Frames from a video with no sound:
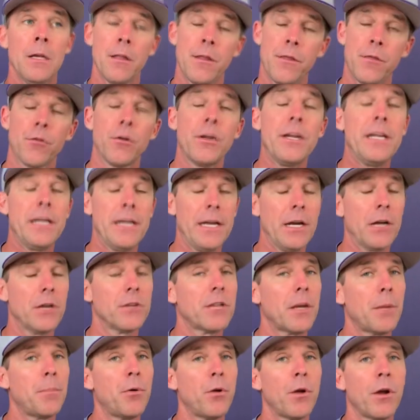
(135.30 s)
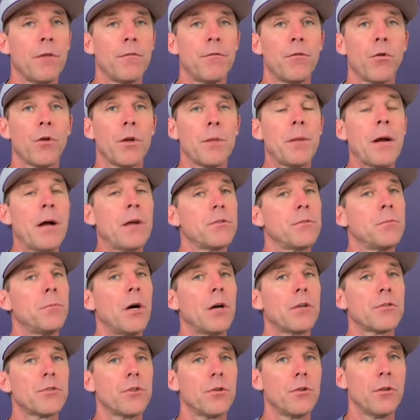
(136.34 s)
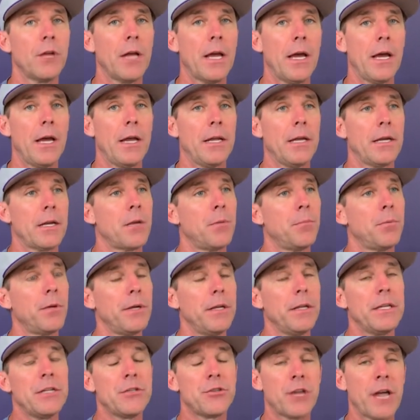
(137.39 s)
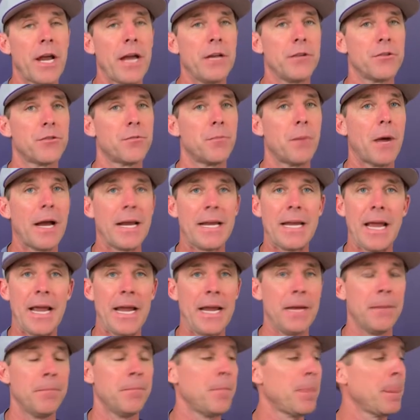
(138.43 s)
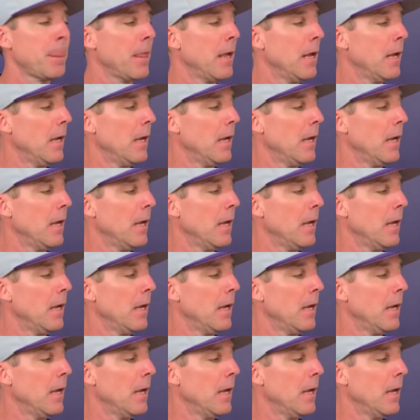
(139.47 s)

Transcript: 3 years, I put on 40 pounds of muscle, and it completely changed my game.